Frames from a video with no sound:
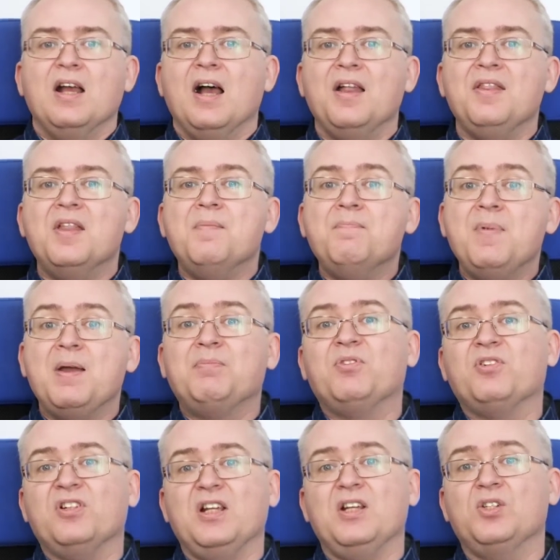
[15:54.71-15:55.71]
And the
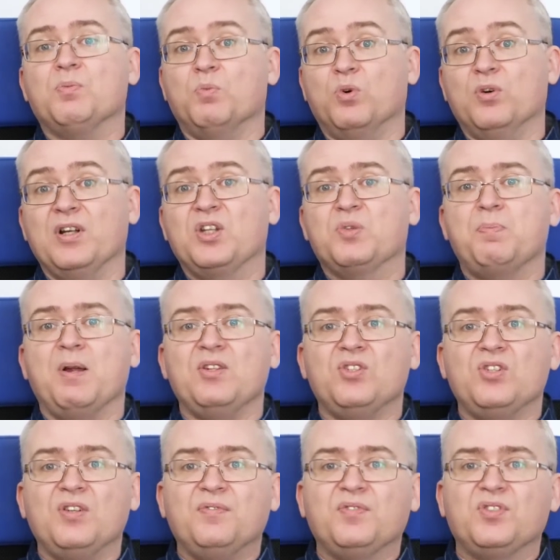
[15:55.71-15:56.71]
memory is more
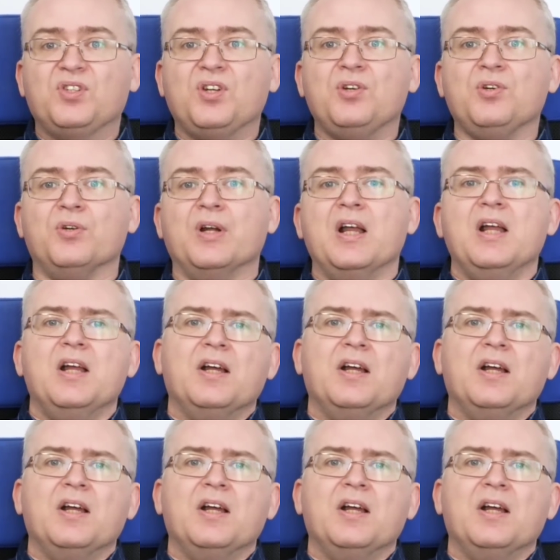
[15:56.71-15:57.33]
expensive too.